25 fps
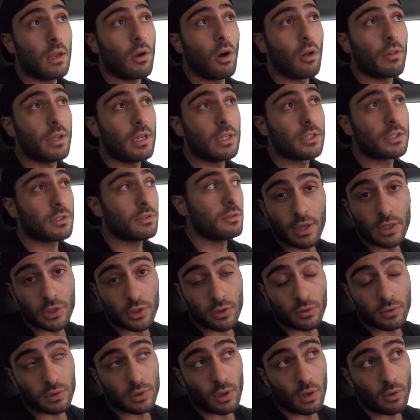all the
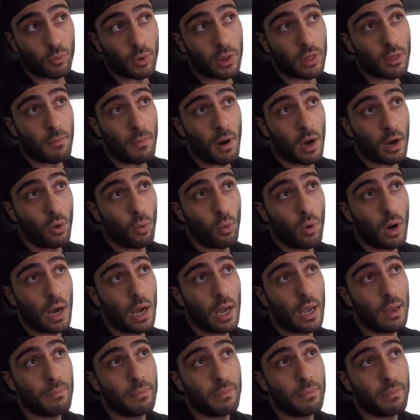issues on with the Model Y,